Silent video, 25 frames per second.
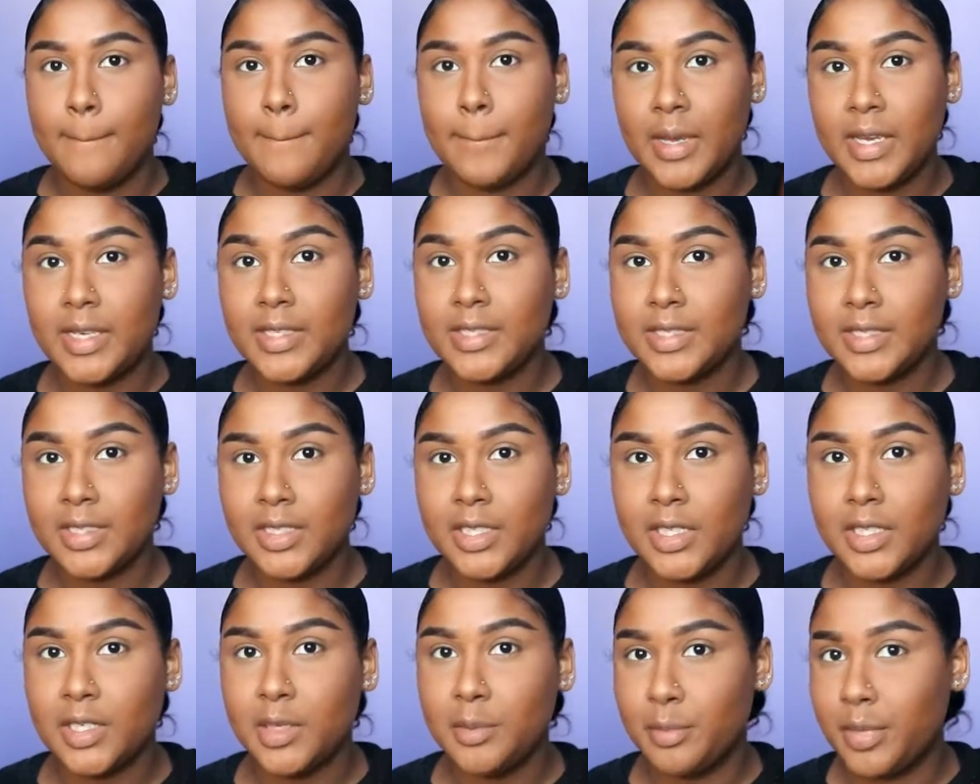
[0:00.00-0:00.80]

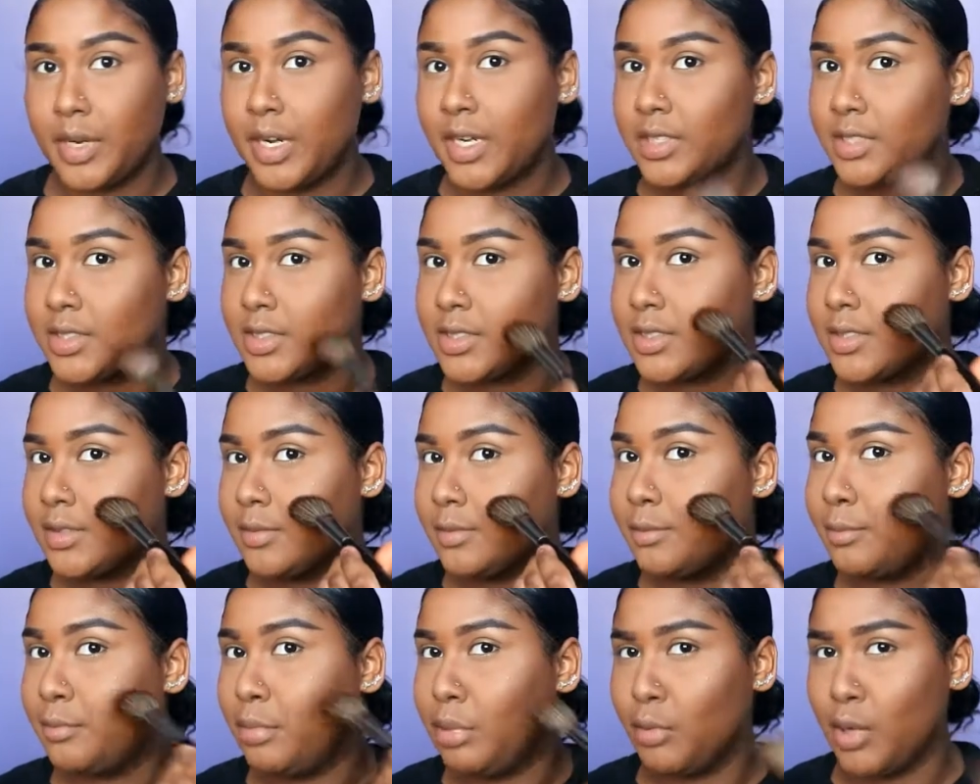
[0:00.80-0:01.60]
basically your brush is
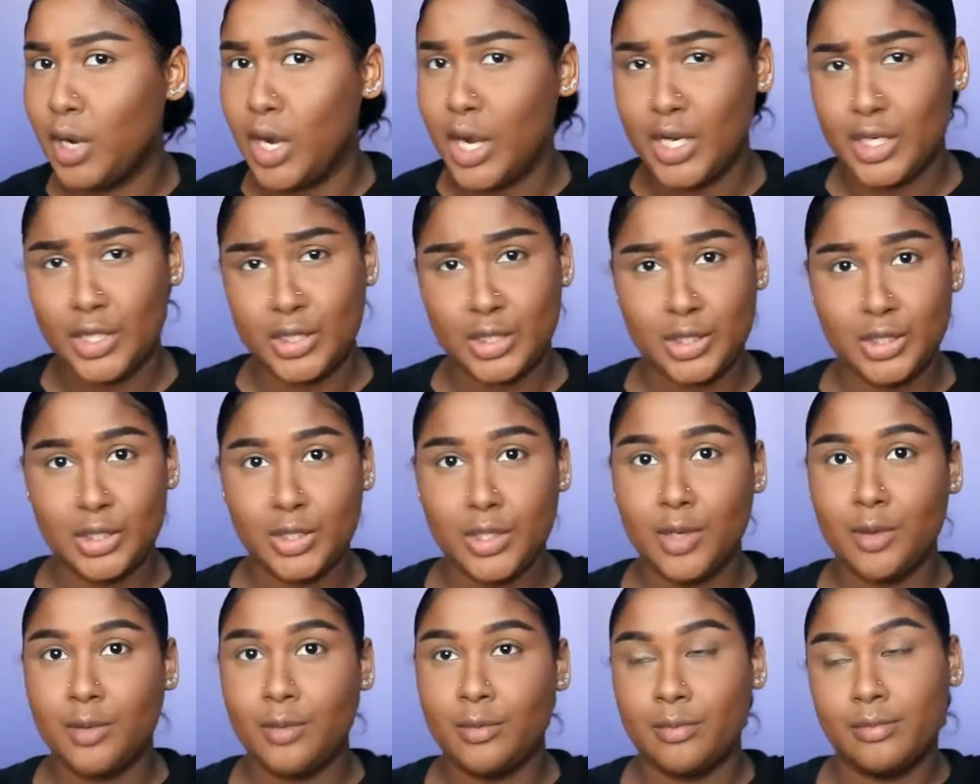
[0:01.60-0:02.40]
brush
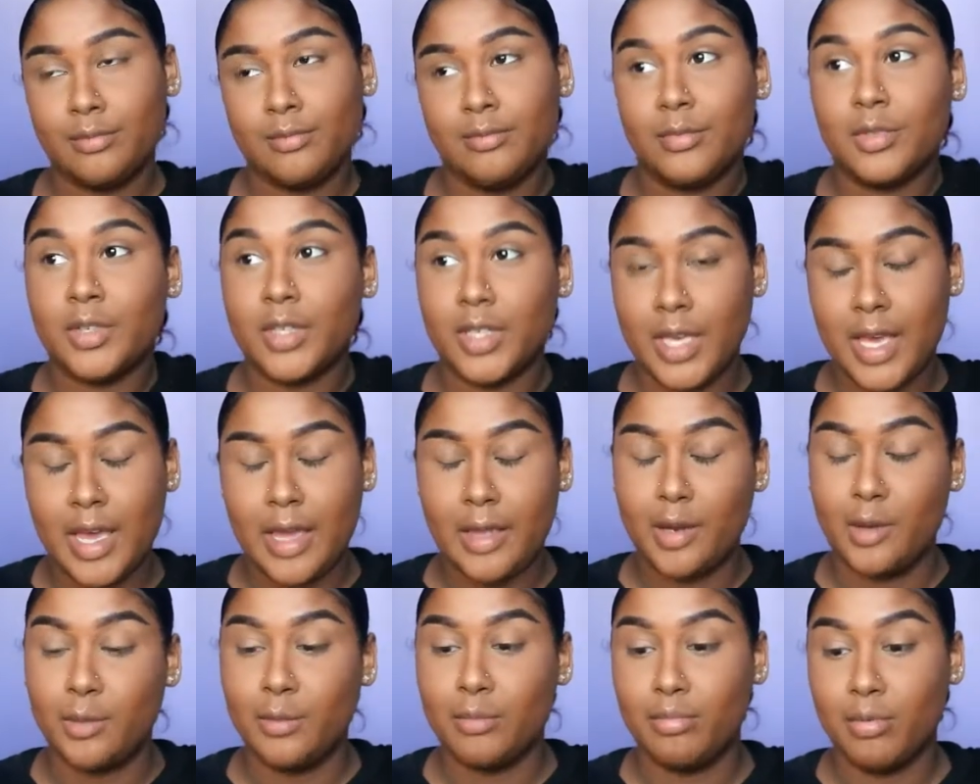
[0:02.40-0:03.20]
your well yeah
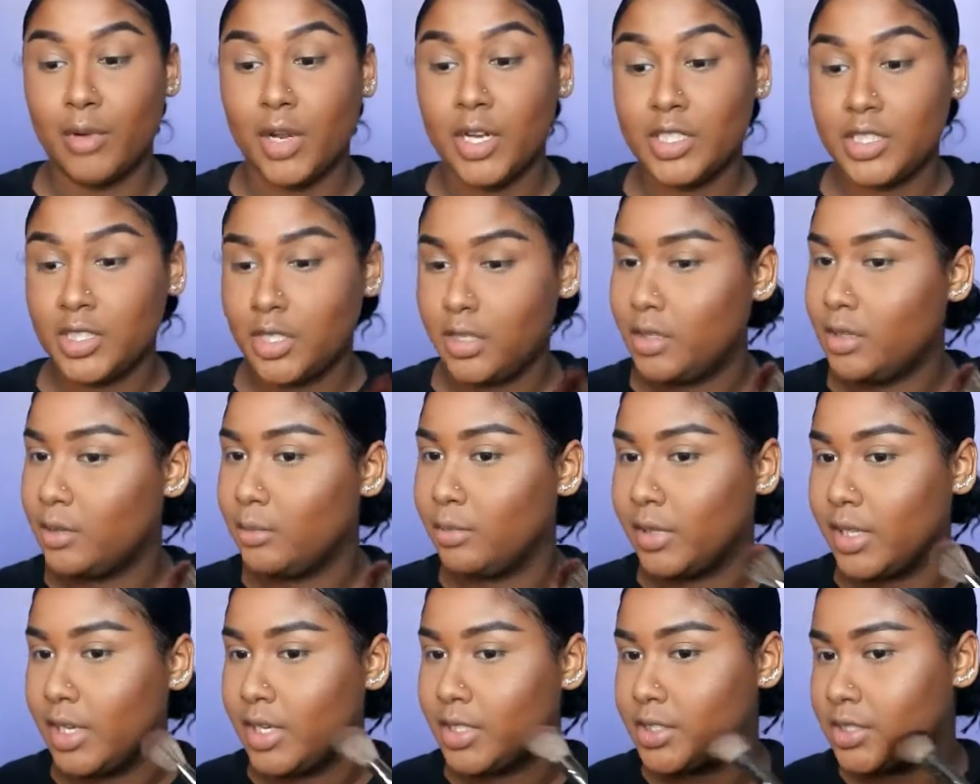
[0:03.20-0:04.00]
your brush and your
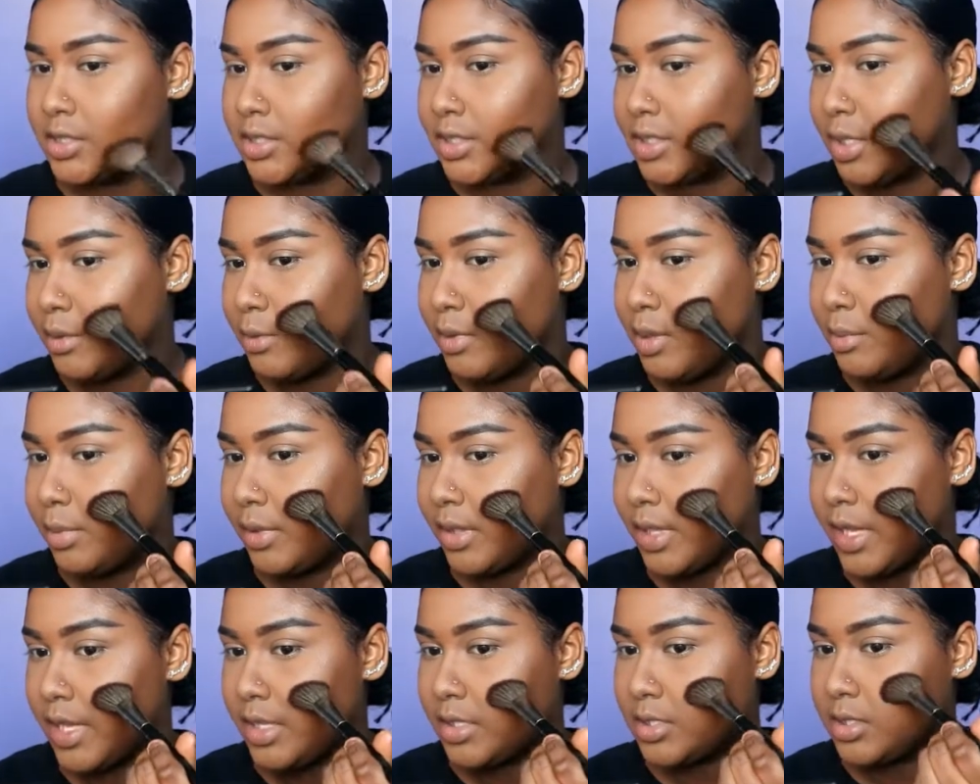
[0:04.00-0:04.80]
blush is gonna be
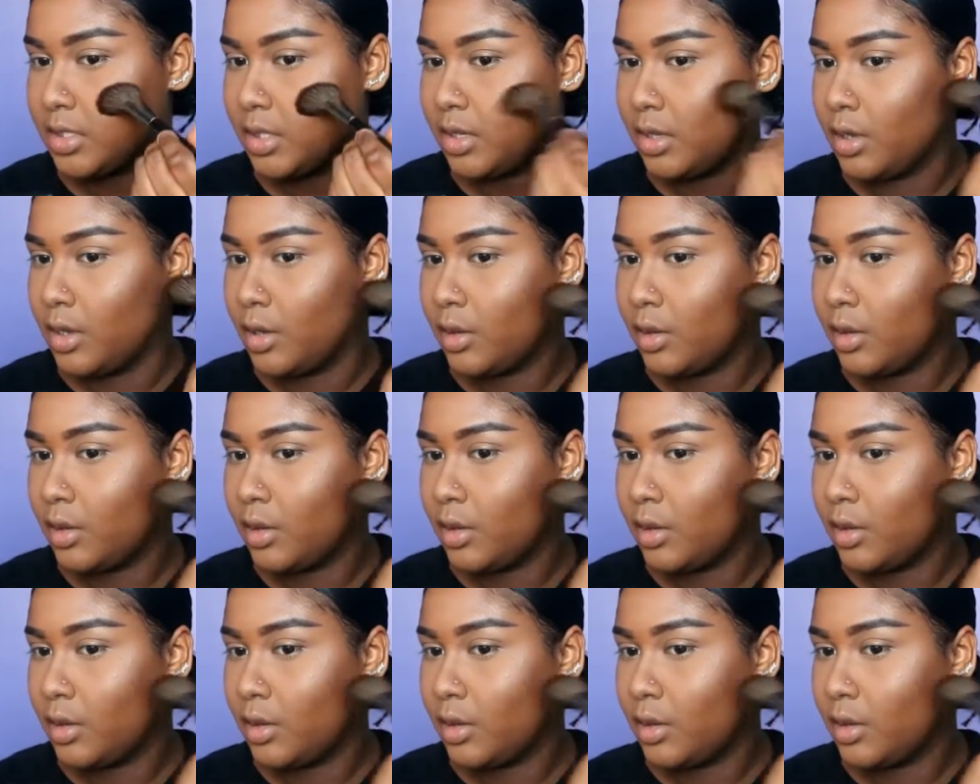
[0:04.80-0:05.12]
placed